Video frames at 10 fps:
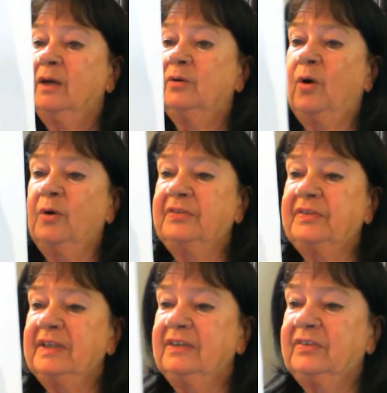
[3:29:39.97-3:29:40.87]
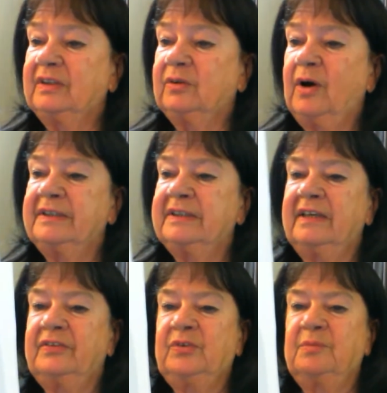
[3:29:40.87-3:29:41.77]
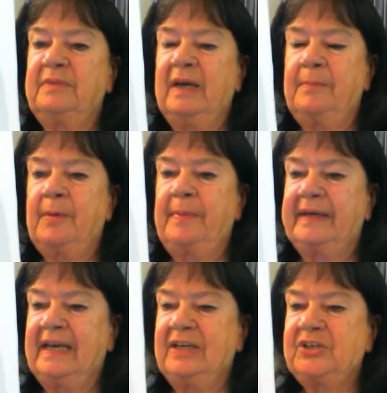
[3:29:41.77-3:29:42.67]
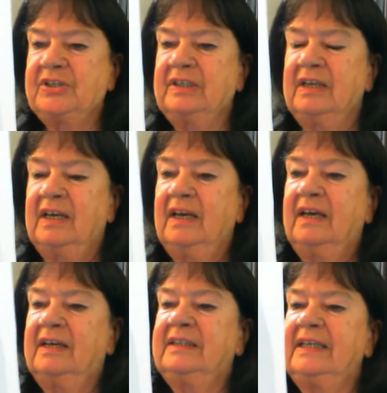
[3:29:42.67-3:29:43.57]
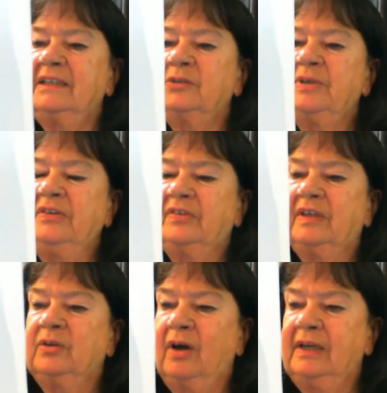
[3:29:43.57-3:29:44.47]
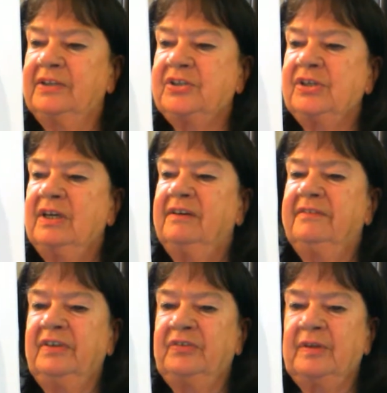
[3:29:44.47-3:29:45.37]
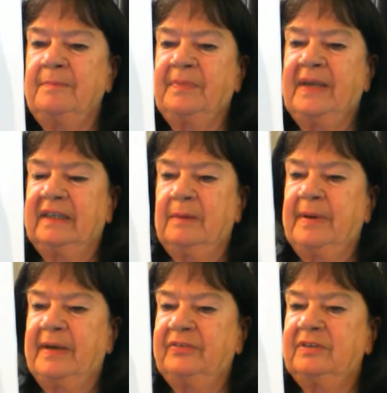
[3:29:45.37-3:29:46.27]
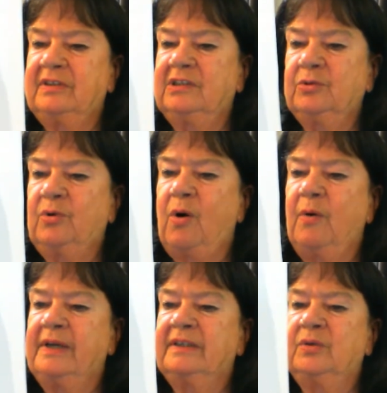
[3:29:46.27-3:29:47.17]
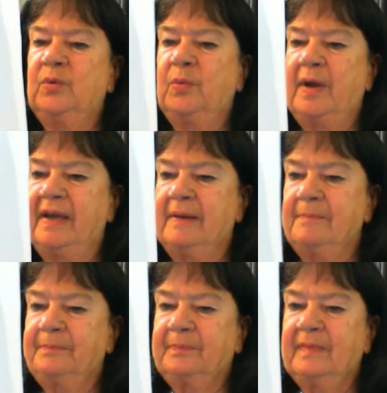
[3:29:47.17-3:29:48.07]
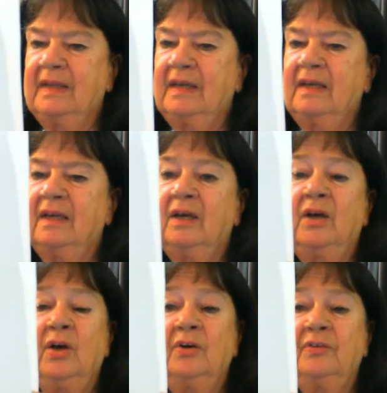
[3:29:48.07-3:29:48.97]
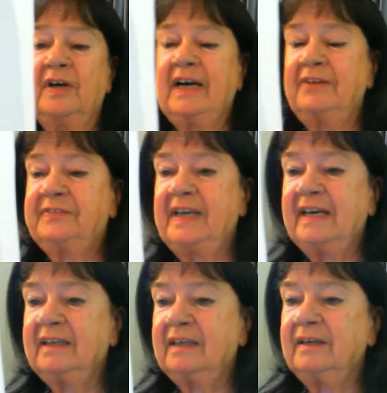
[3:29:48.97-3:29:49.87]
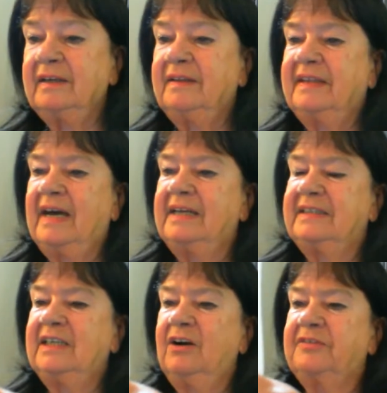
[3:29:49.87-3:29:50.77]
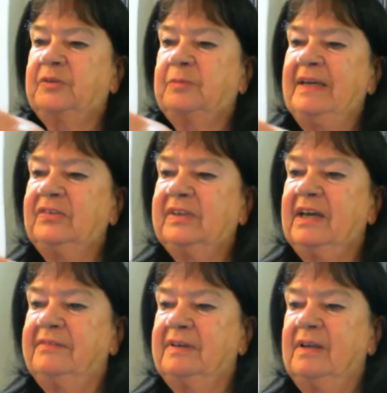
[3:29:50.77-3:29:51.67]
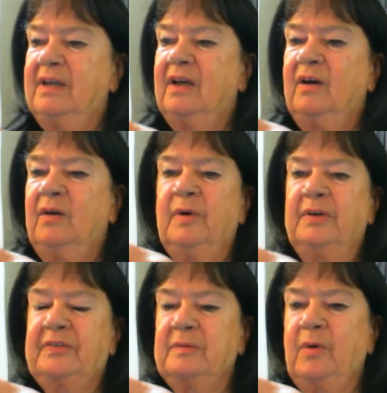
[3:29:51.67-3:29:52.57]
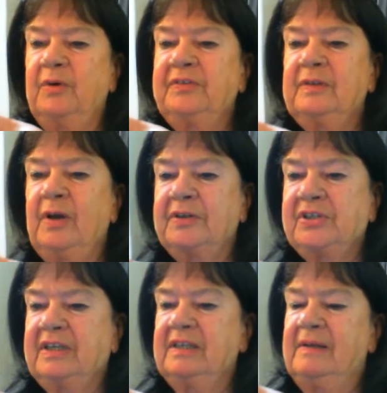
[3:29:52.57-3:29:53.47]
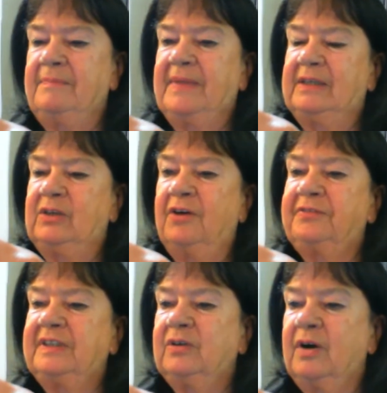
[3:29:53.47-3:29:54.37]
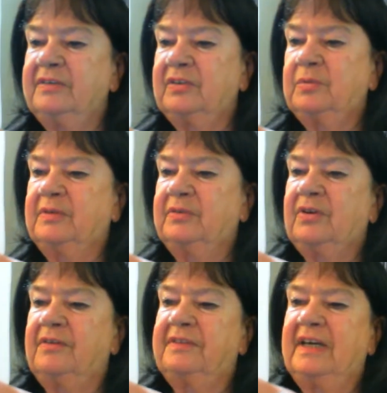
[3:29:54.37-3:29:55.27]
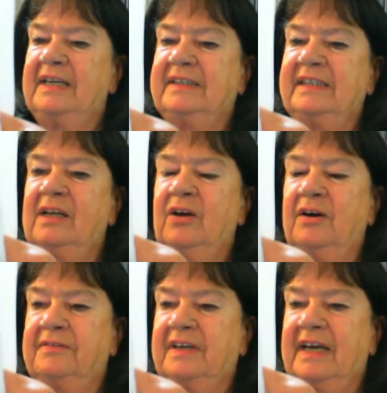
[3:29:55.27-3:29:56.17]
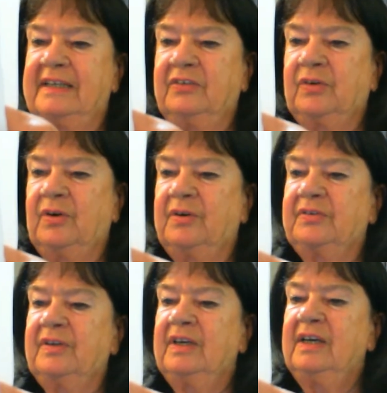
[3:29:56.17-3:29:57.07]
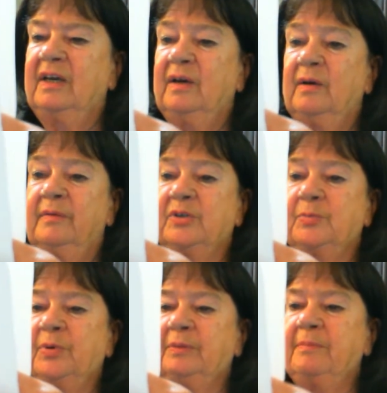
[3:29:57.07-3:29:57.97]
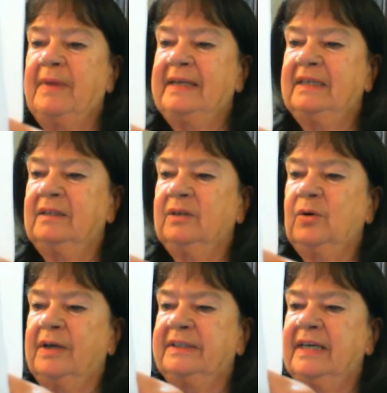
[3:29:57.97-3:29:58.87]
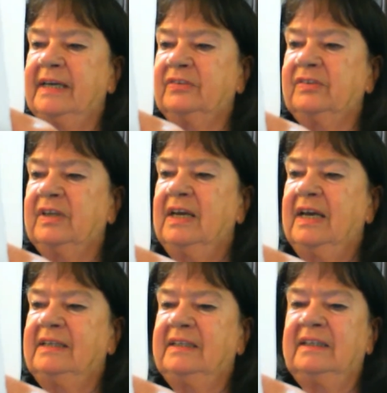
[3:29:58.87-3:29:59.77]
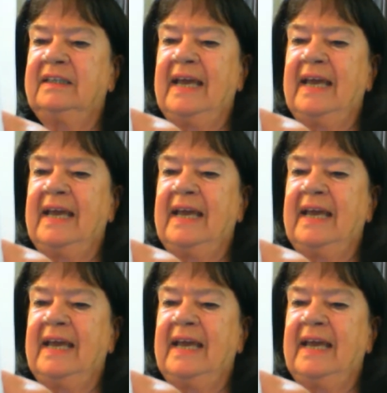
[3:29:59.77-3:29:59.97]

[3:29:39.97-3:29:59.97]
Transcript: Growth is, in contrast to mere propagation, an increase in knowledge, wisdom, and capacity to grow in a new way. For Kraft-Ehrike, the idea of space travel was the most logical and lofty consequence of the ideal of the Renaissance, which put man in the context and in an